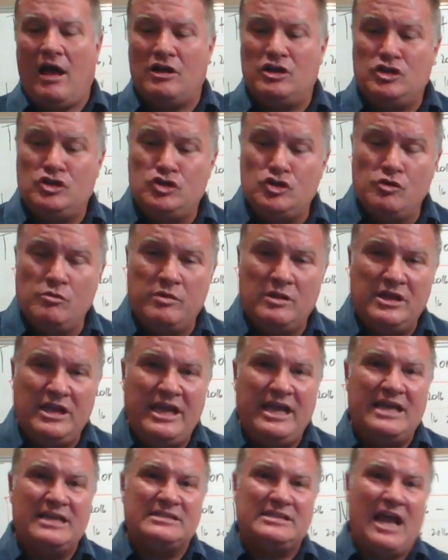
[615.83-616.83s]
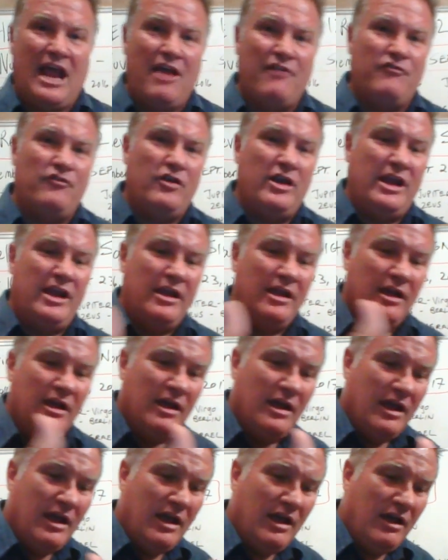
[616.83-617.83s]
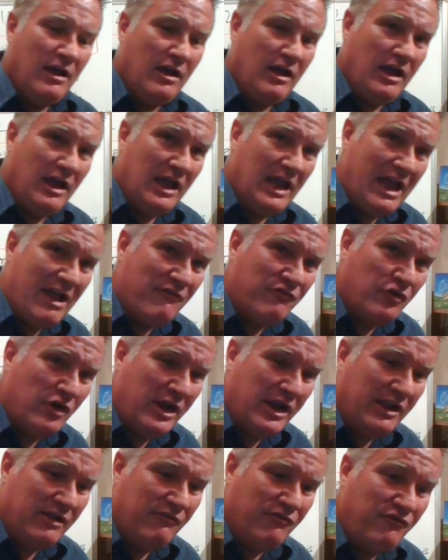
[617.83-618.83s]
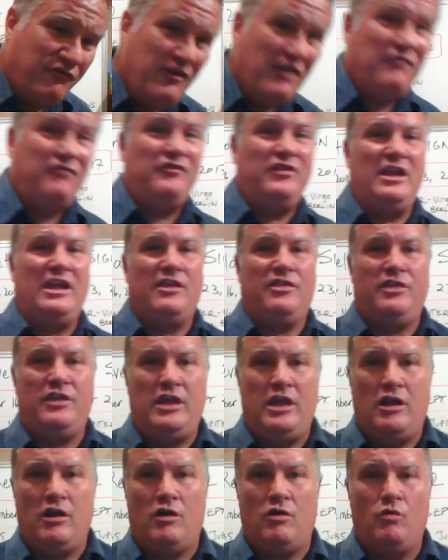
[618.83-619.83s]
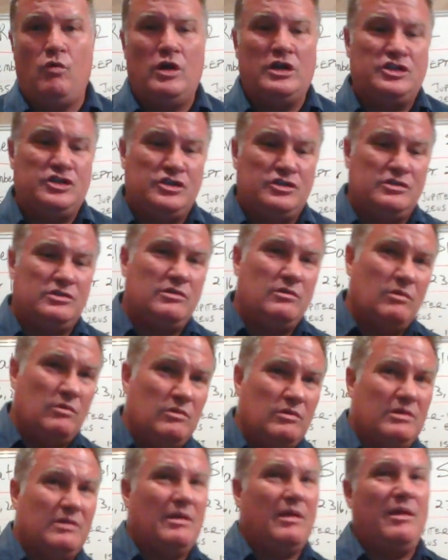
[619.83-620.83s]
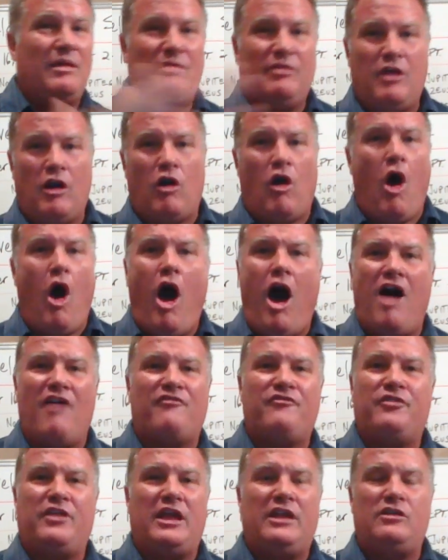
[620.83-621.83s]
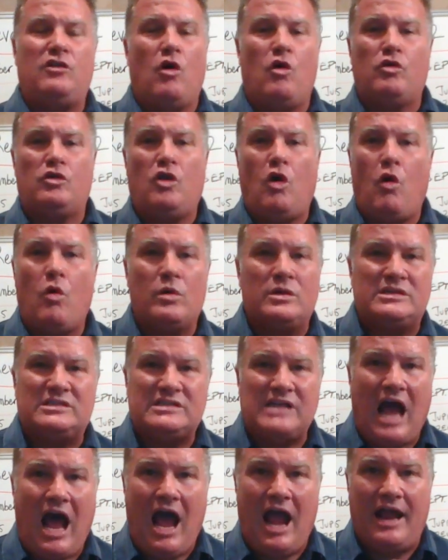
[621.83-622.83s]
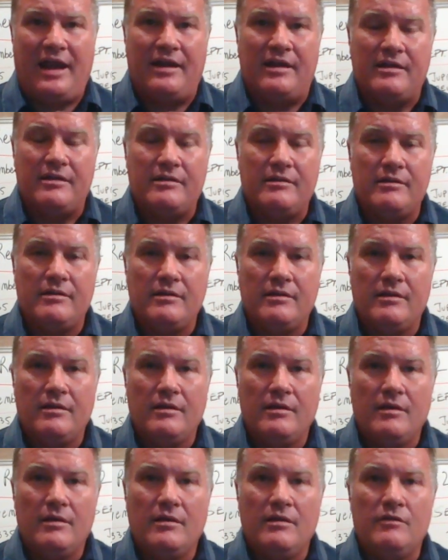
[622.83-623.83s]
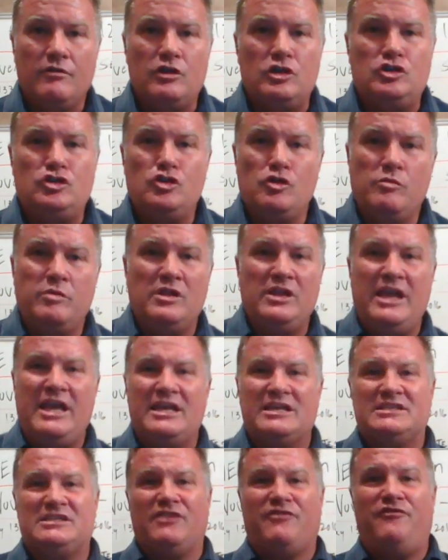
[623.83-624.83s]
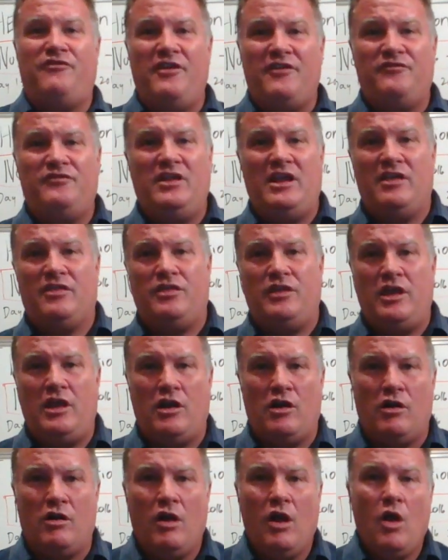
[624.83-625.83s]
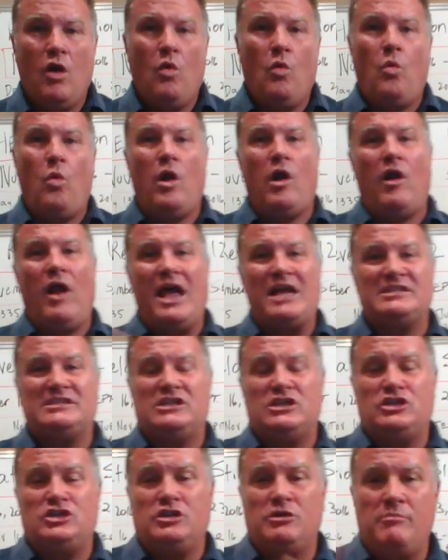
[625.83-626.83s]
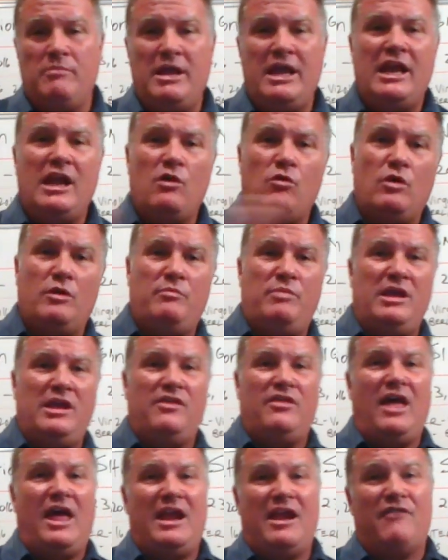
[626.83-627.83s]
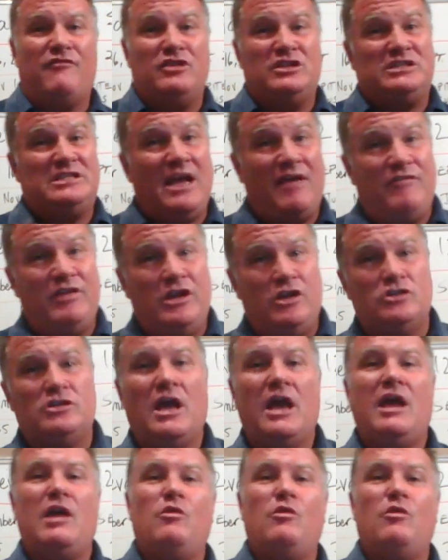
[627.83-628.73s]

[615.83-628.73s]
Jubilee is every 50th year, which they're off. They don't coincide. The Jubilee is the 50th year, whereas the Shemitah would be then every 7 years.